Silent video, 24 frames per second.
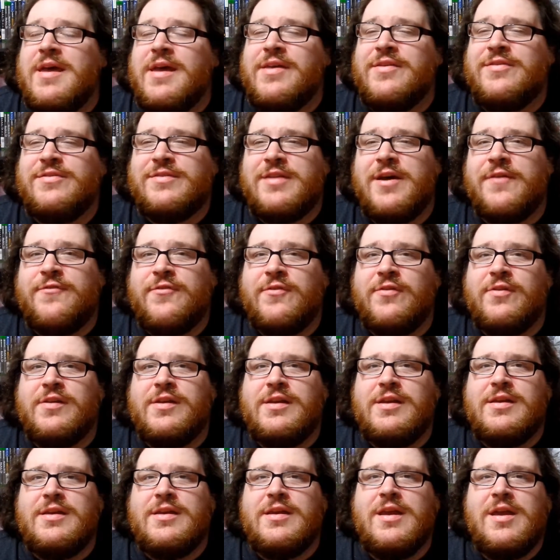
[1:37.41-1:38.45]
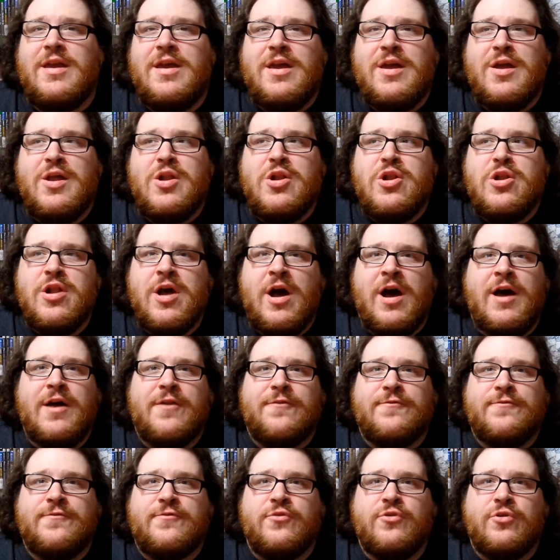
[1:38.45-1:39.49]
is definitely
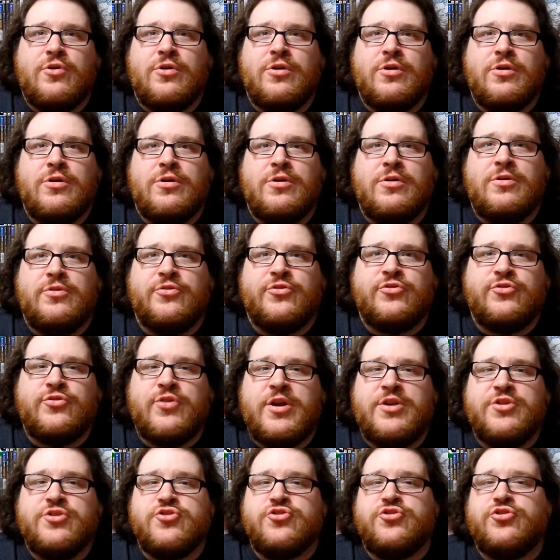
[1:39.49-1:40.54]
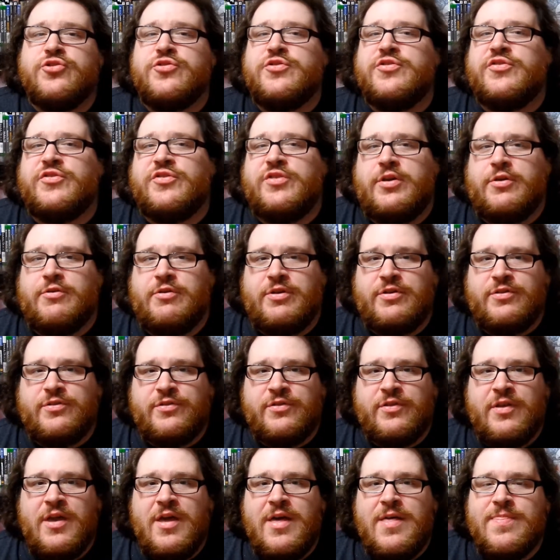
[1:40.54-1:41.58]
not for strangers to the
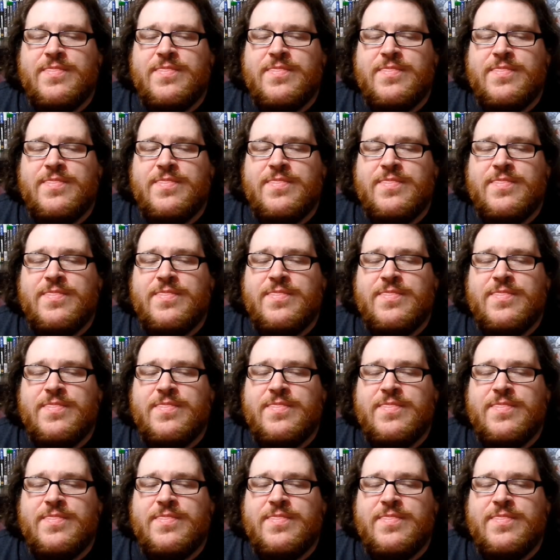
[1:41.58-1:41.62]
series.